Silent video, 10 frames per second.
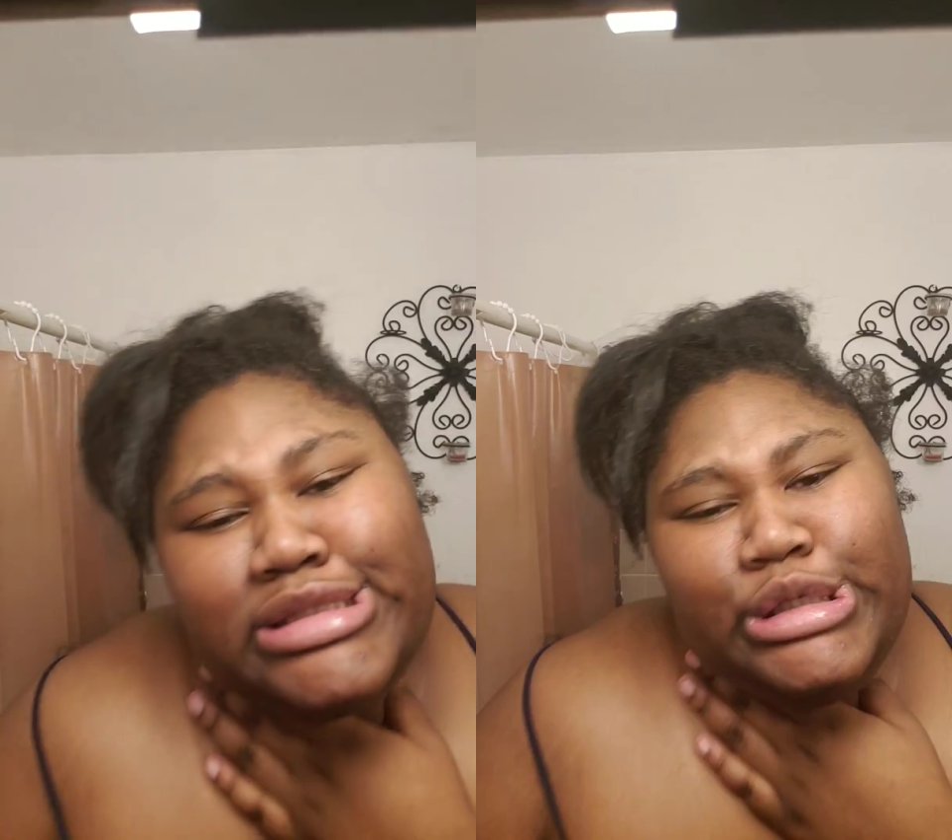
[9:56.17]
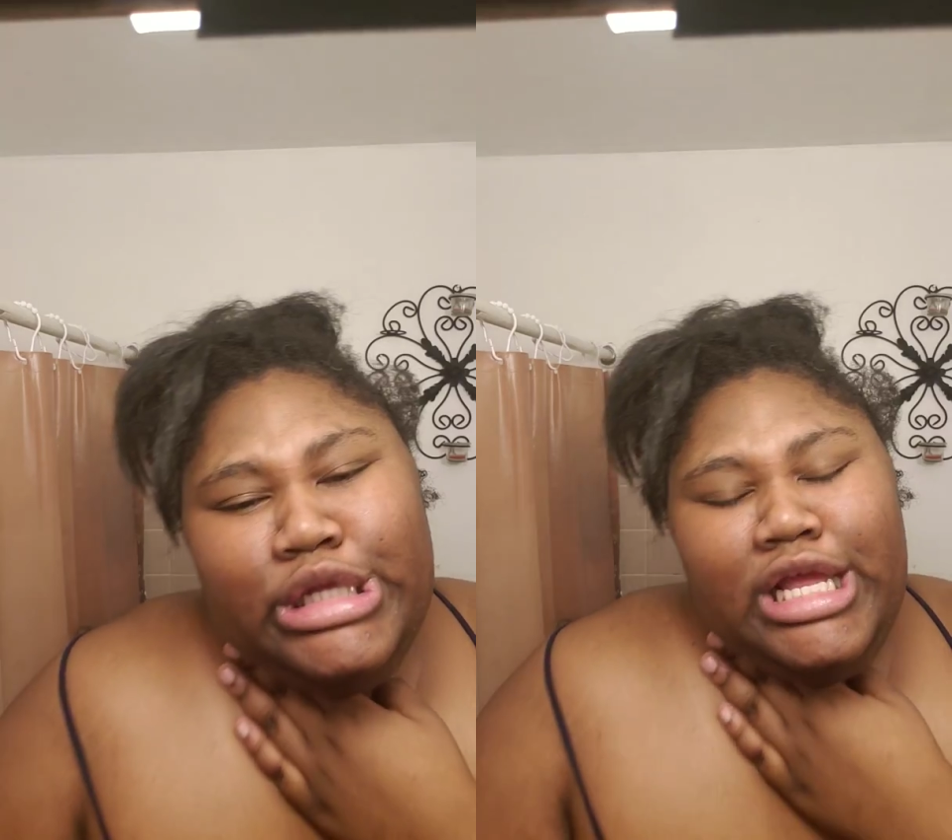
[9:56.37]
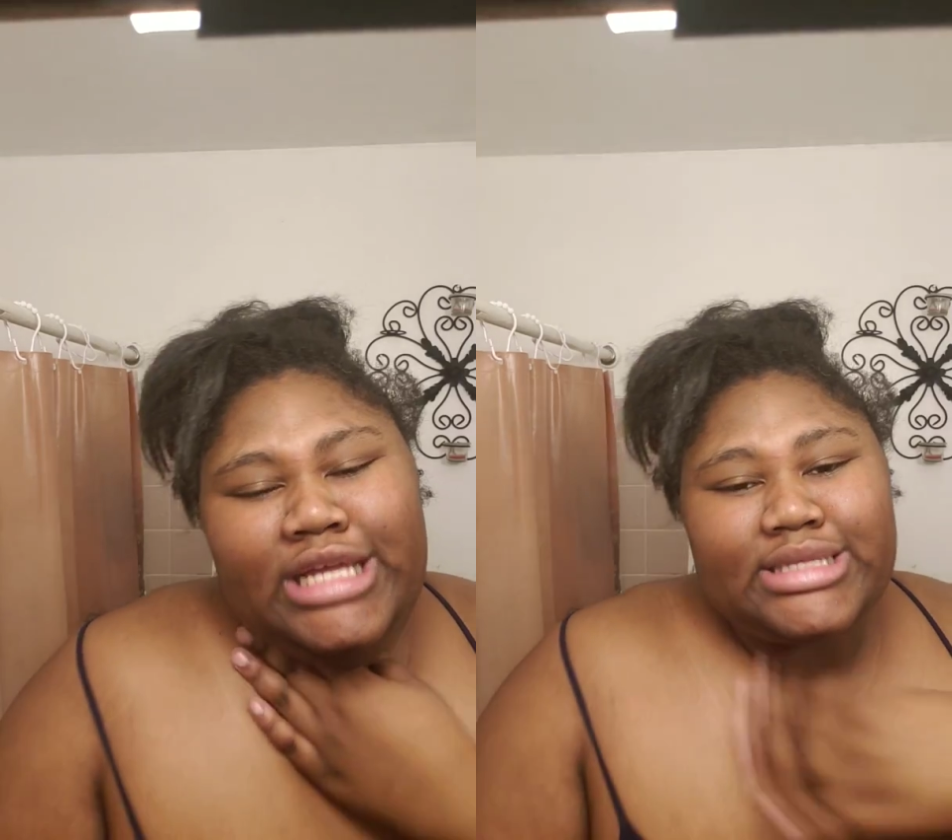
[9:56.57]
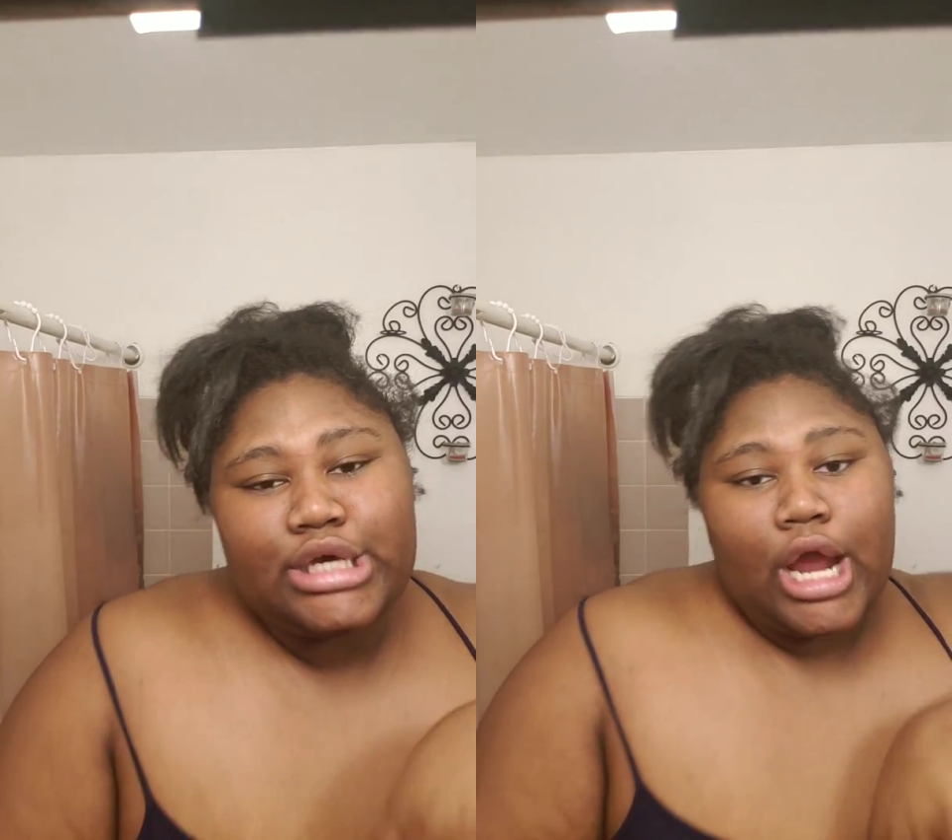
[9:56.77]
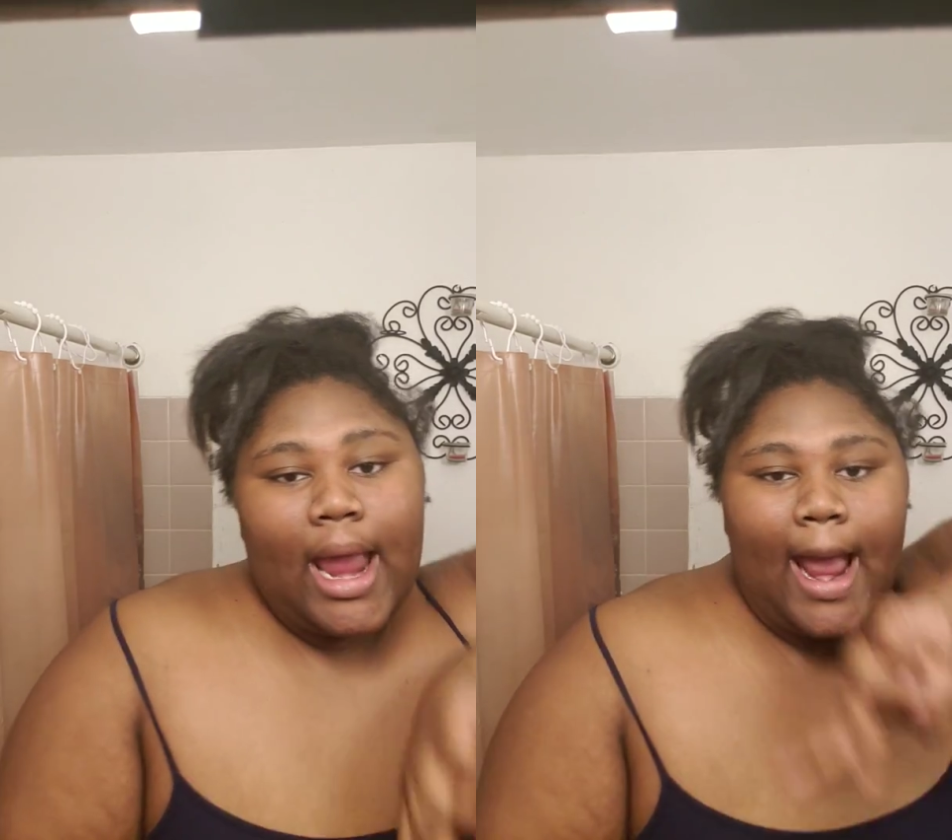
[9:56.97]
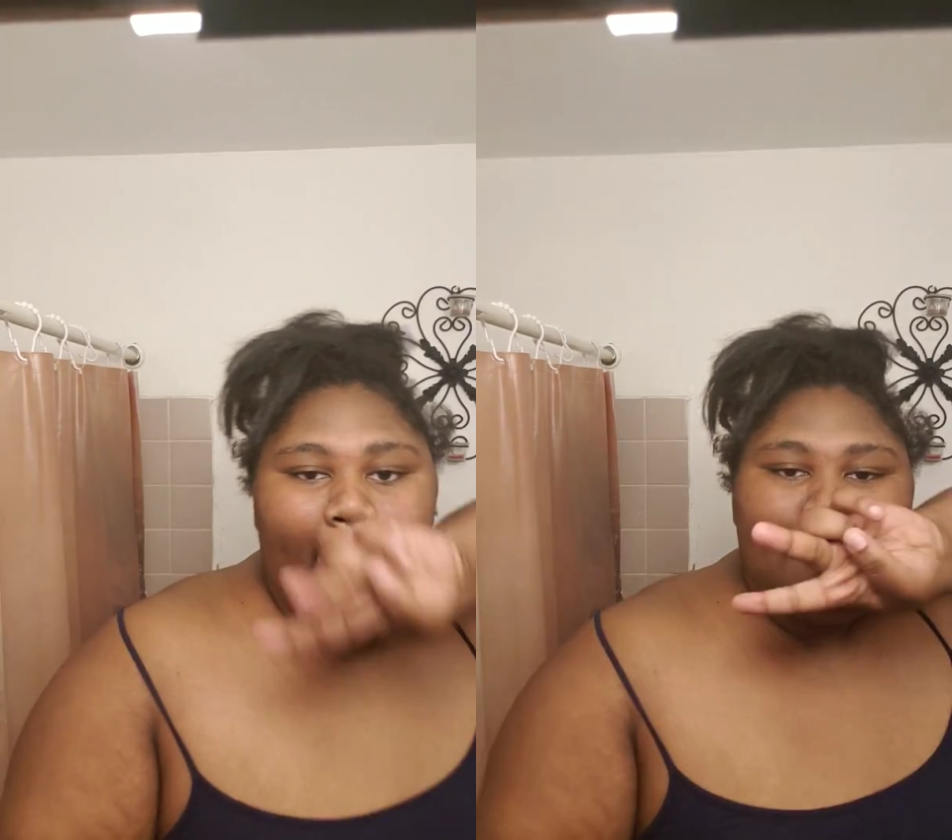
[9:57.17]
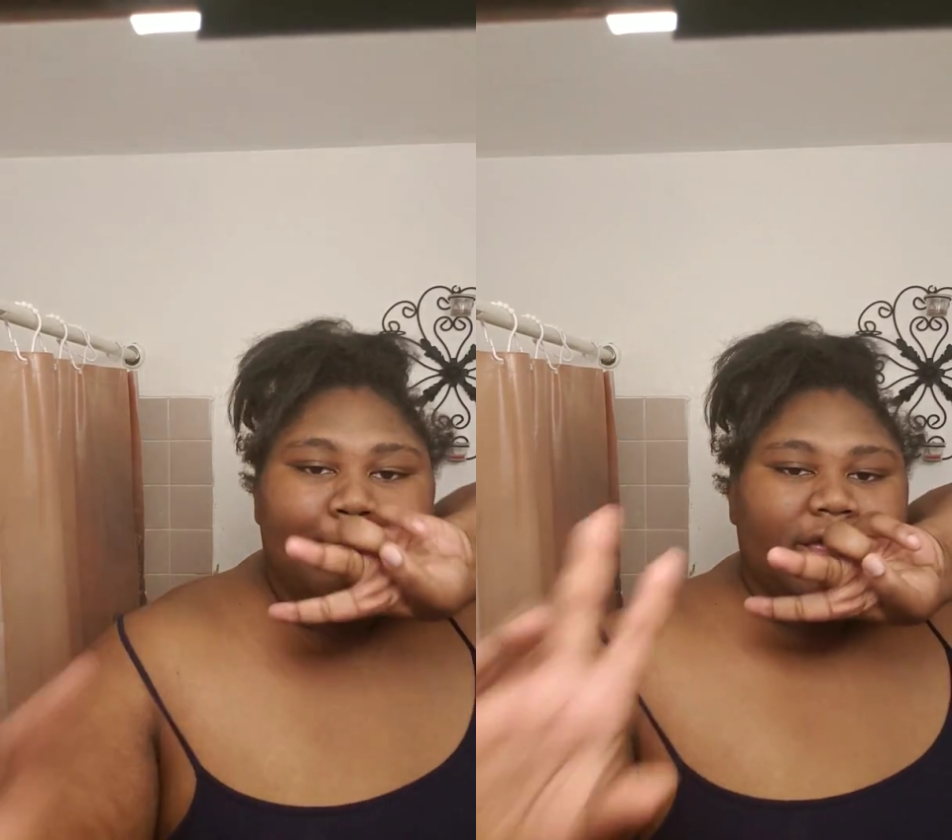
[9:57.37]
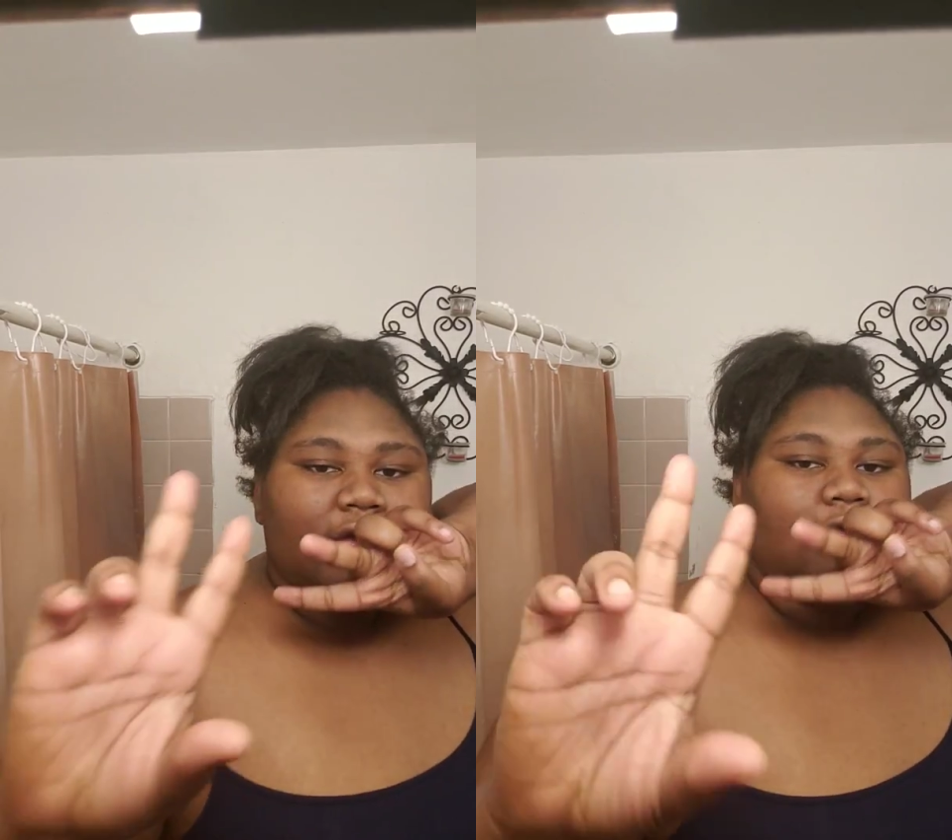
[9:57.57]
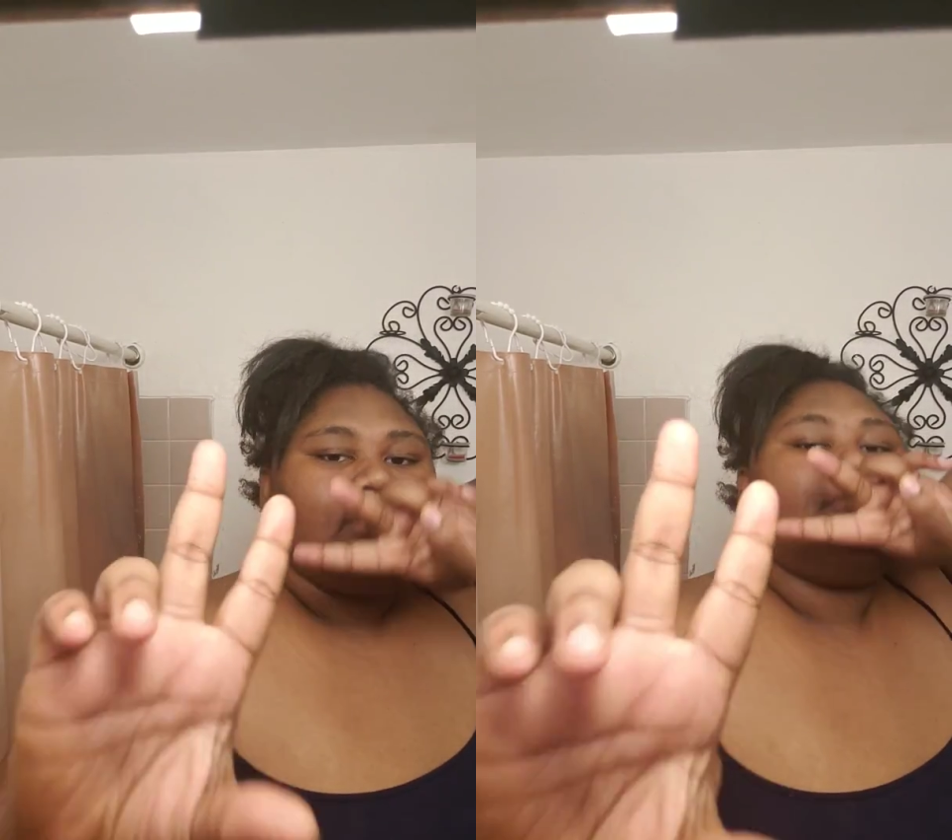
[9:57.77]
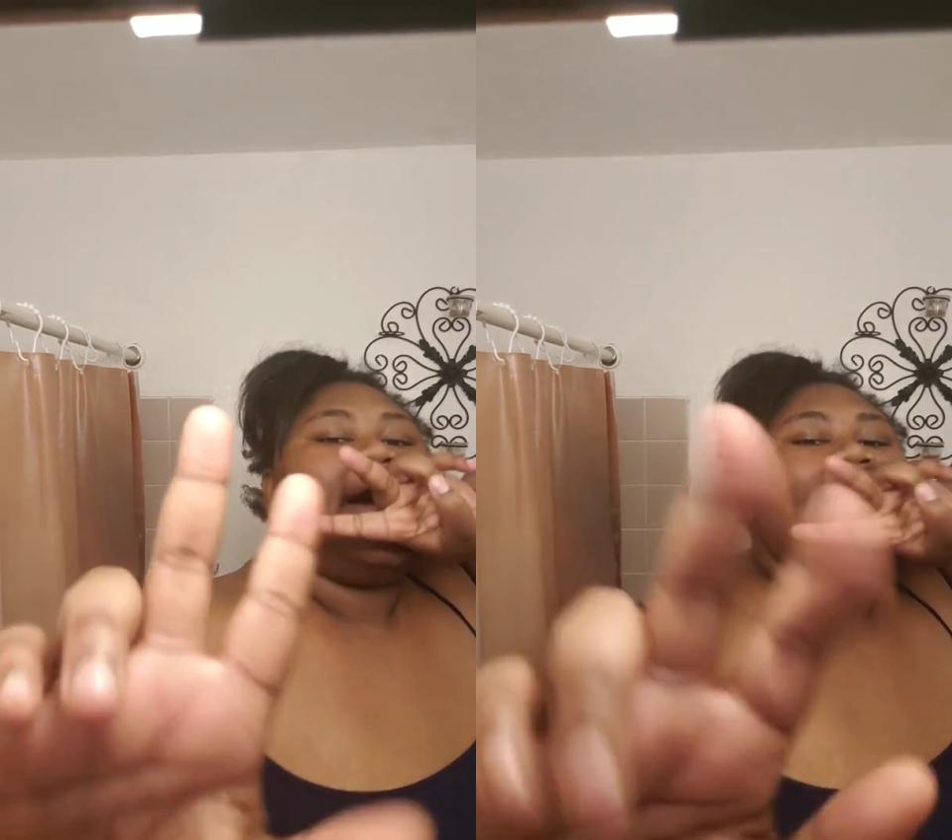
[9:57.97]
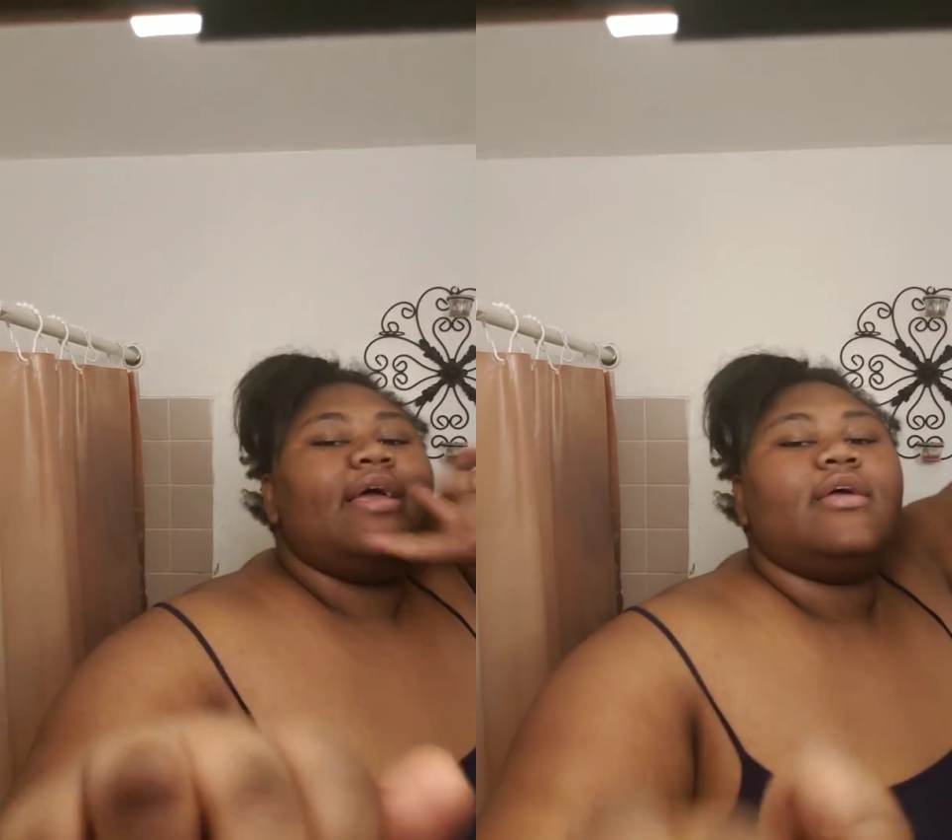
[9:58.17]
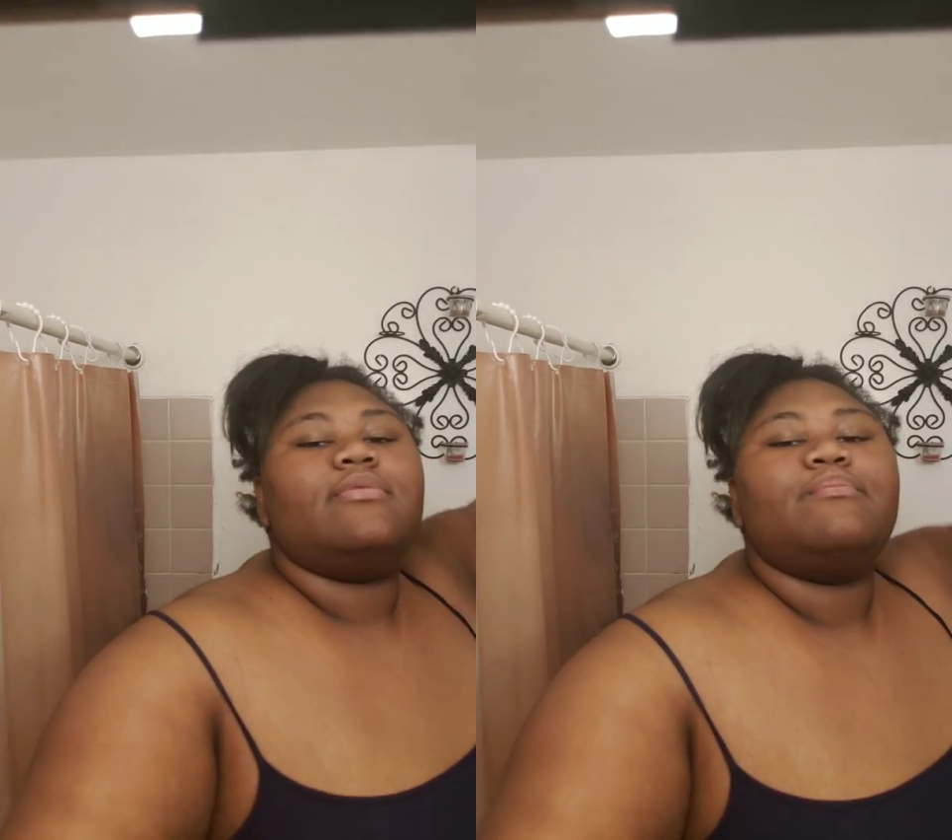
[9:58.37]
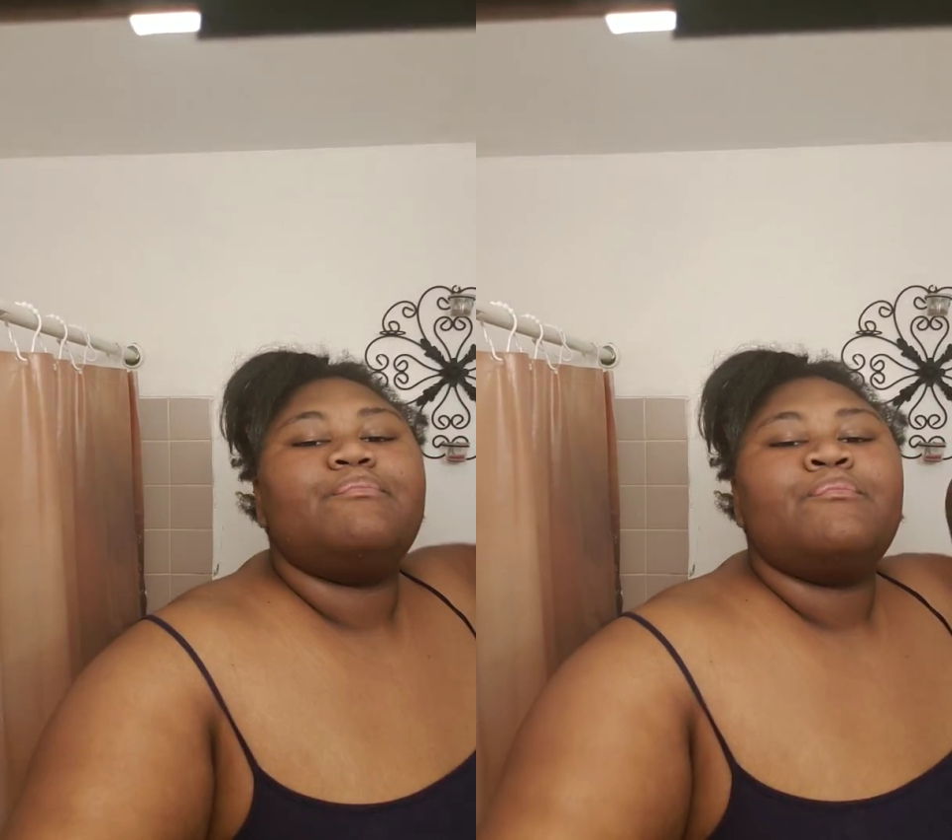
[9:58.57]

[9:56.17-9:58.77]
to you later. Bye.